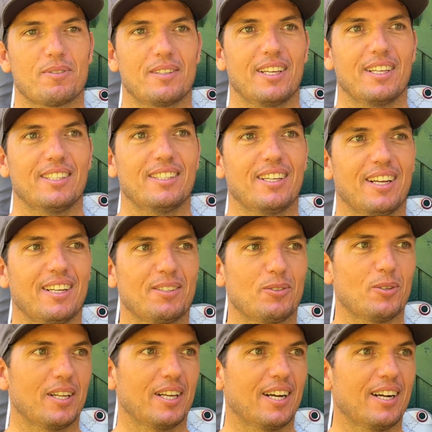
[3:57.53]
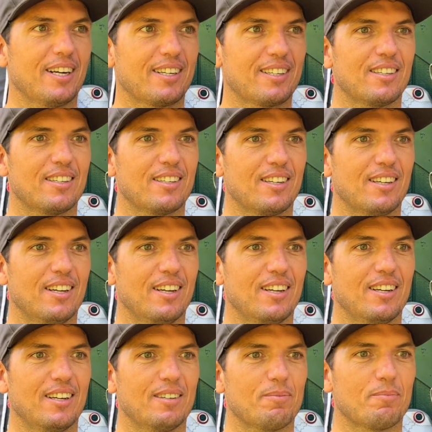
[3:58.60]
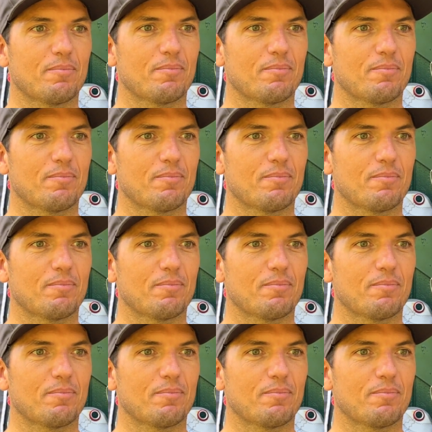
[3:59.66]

This is really hard. I